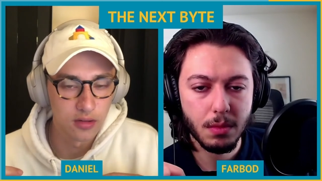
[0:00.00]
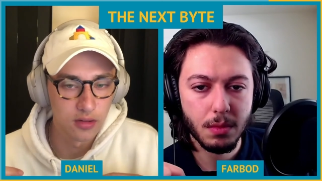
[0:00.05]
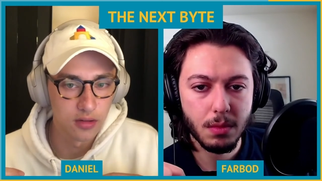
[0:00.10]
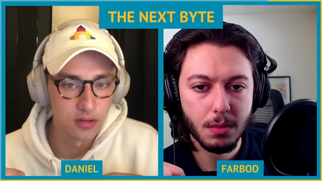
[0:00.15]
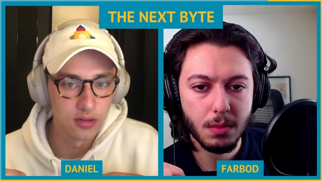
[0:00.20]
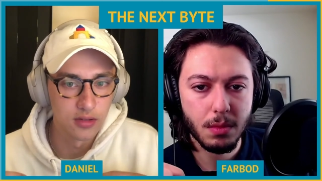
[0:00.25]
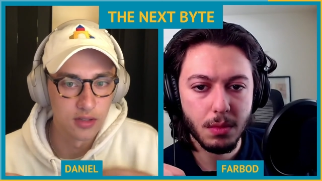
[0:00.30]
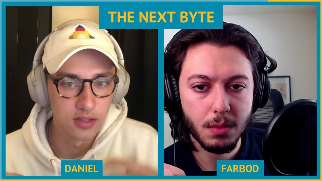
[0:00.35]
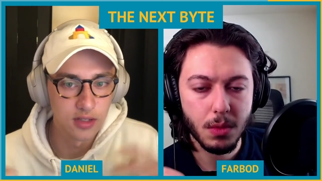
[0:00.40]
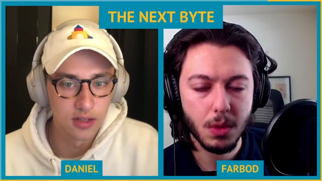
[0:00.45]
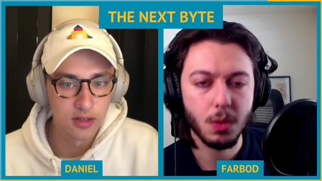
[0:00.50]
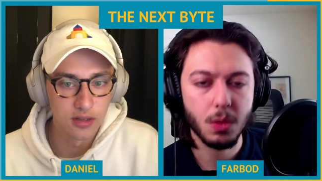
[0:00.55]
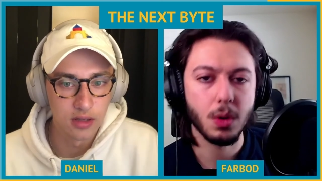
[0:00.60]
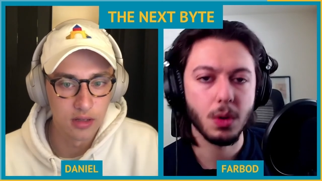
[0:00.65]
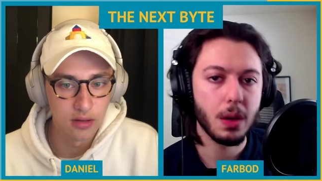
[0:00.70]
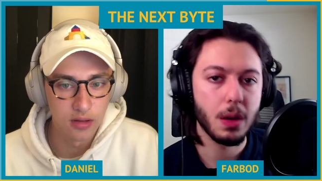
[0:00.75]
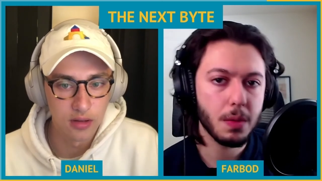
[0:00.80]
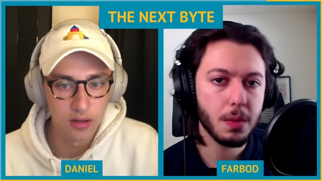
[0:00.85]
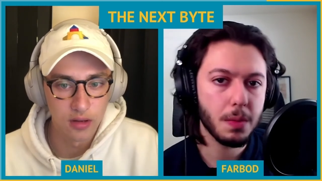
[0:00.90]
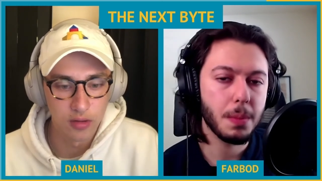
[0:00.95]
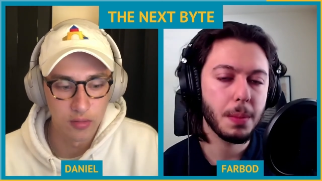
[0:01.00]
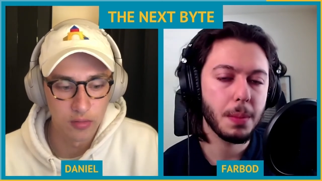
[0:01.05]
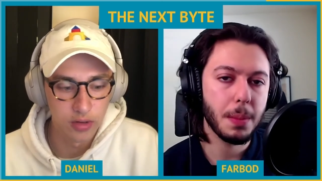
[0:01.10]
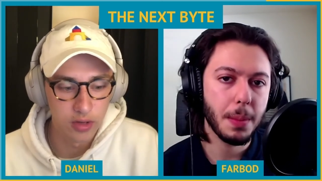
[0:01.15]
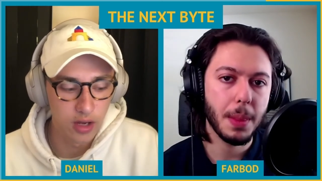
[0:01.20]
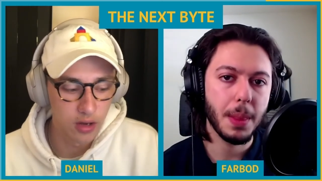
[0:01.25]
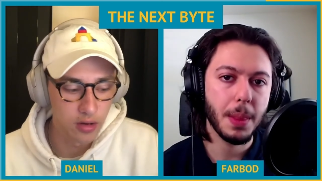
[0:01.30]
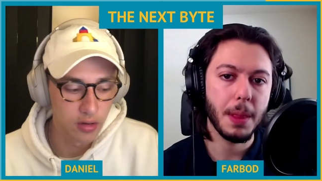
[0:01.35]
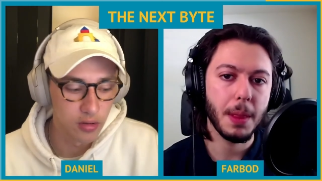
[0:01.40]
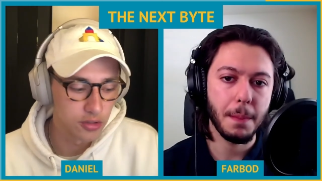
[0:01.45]
Speaker 1: you see, okay. you know, when you
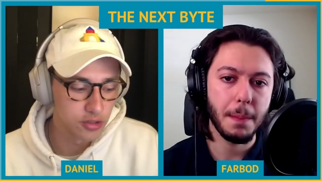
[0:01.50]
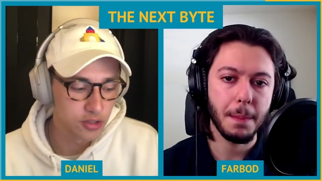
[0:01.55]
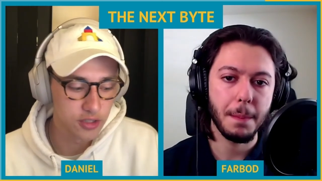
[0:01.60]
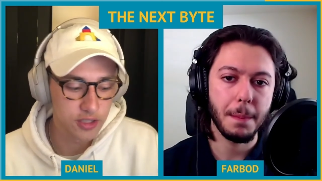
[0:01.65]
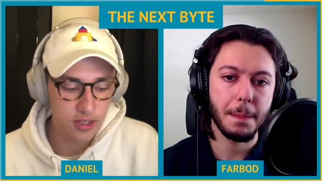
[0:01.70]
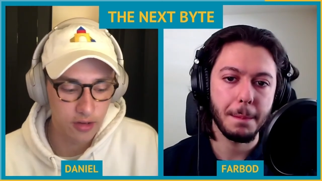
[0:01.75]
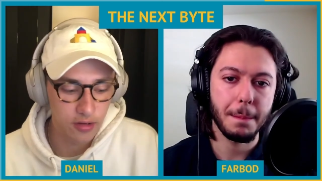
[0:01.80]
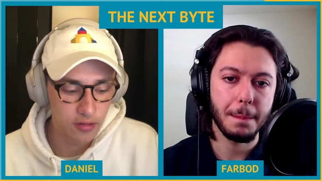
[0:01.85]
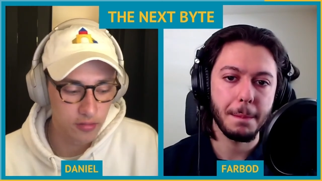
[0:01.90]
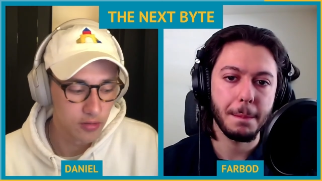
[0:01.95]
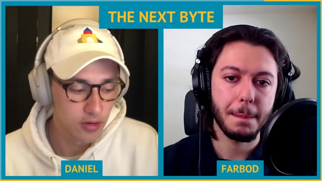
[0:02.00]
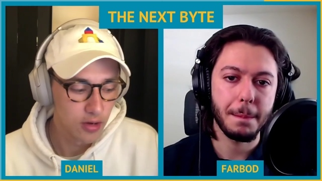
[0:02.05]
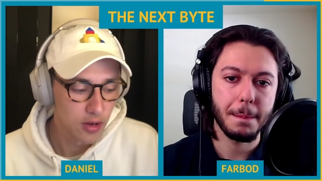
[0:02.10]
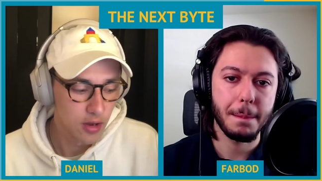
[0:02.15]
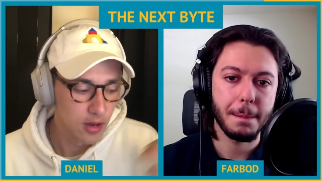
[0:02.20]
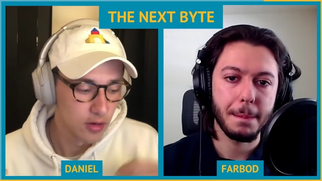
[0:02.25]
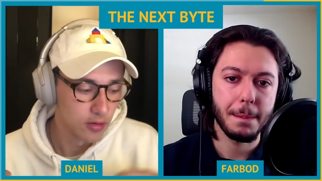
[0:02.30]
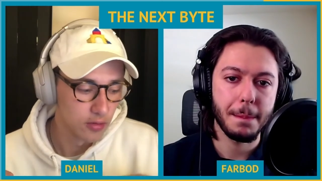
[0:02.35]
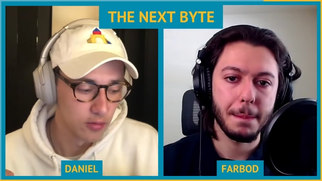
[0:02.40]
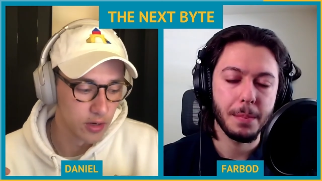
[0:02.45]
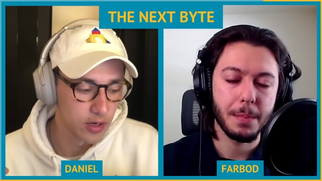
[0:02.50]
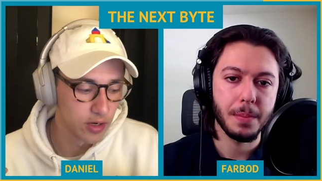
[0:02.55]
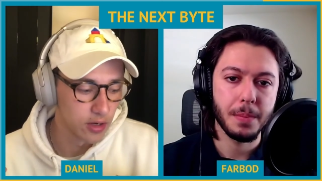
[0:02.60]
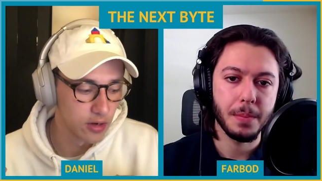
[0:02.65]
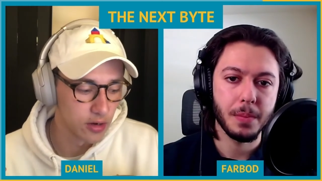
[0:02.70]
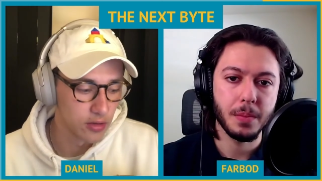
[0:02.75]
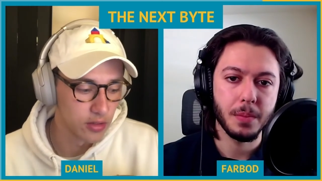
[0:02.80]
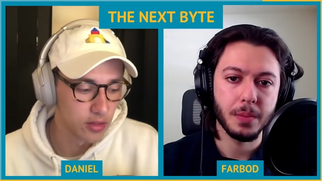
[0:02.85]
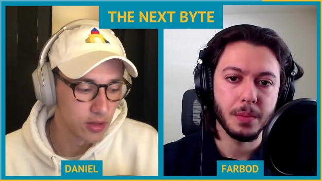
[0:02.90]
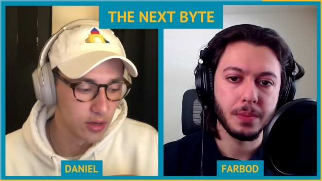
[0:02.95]
get an ultrasound reading
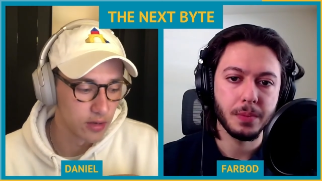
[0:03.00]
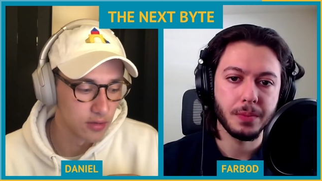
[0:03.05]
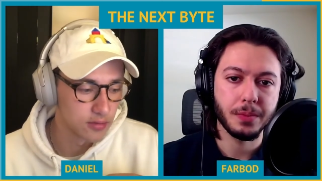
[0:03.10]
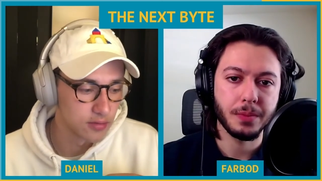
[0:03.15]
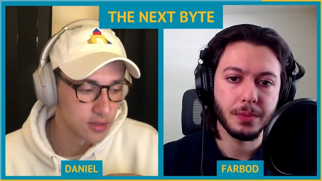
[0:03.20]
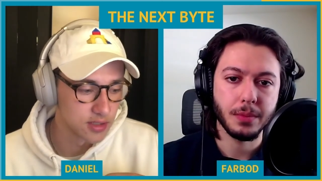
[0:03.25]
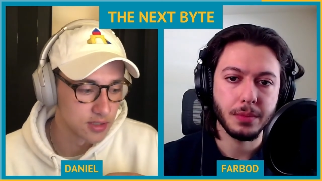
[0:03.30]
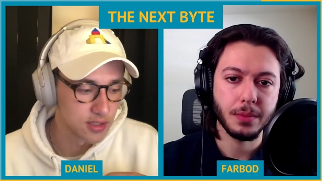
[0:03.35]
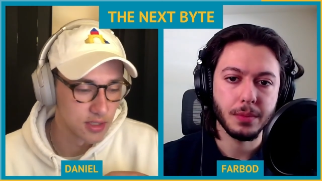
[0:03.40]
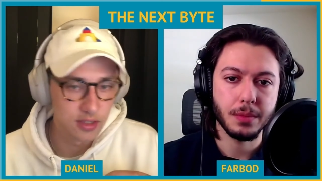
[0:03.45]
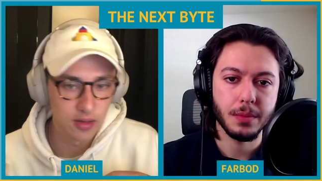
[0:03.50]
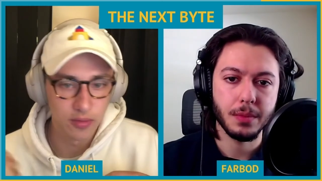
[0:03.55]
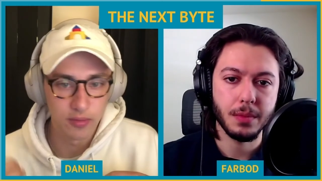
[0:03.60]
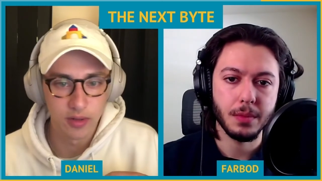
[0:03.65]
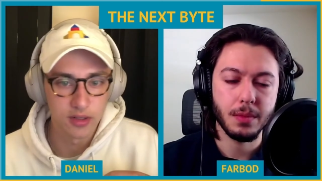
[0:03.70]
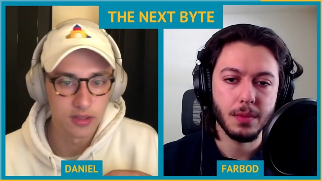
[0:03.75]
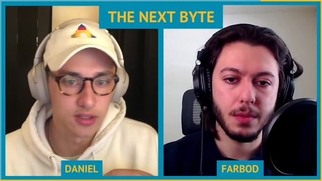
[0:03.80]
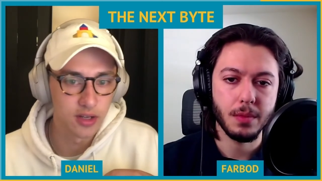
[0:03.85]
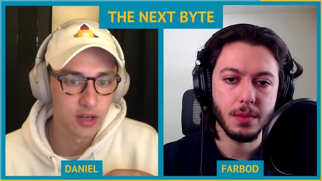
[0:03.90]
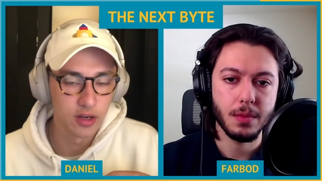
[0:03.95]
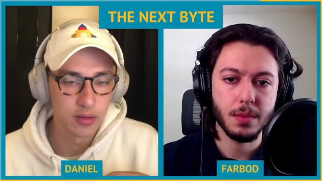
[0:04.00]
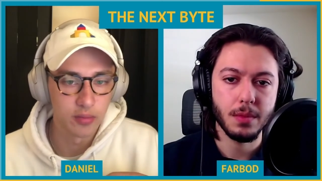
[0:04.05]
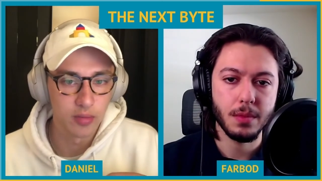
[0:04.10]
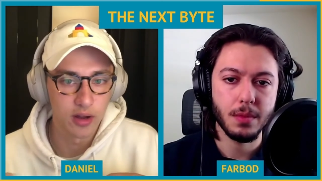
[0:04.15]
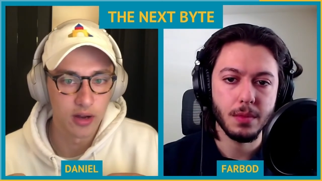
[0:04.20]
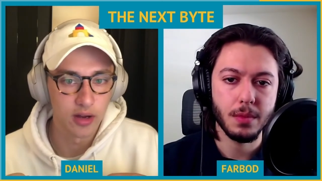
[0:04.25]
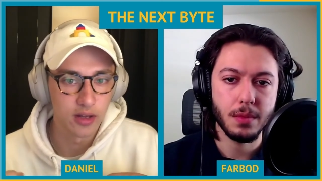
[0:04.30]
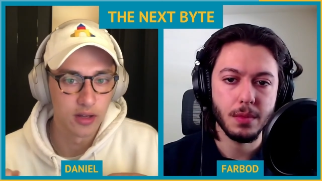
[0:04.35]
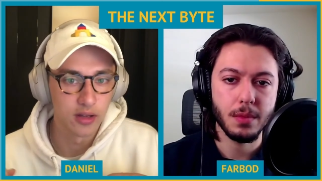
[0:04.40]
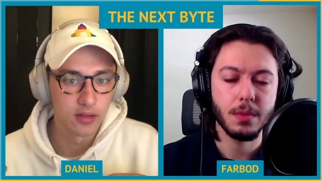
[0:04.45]
on, like, to see something inside your
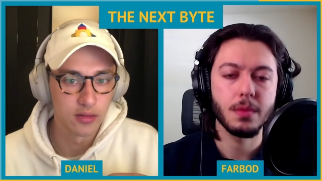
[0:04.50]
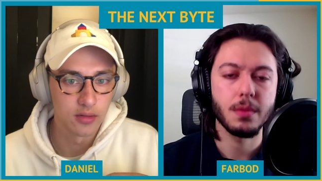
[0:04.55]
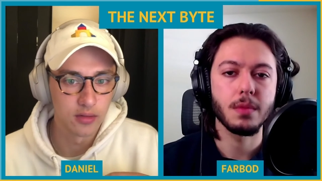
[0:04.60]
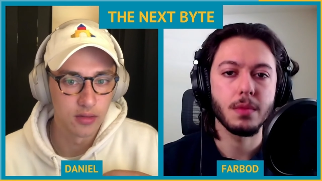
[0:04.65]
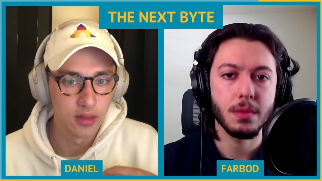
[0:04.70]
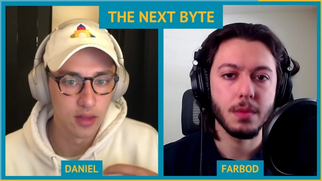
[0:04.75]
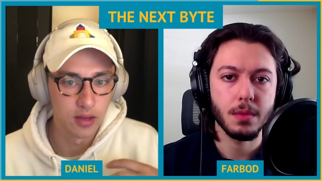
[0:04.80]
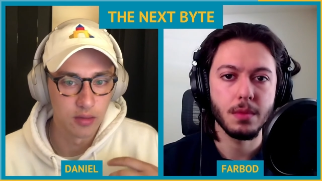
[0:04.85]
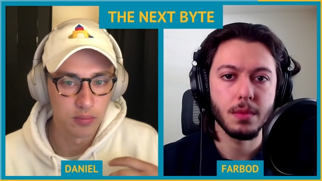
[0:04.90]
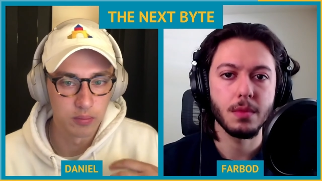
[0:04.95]
body, they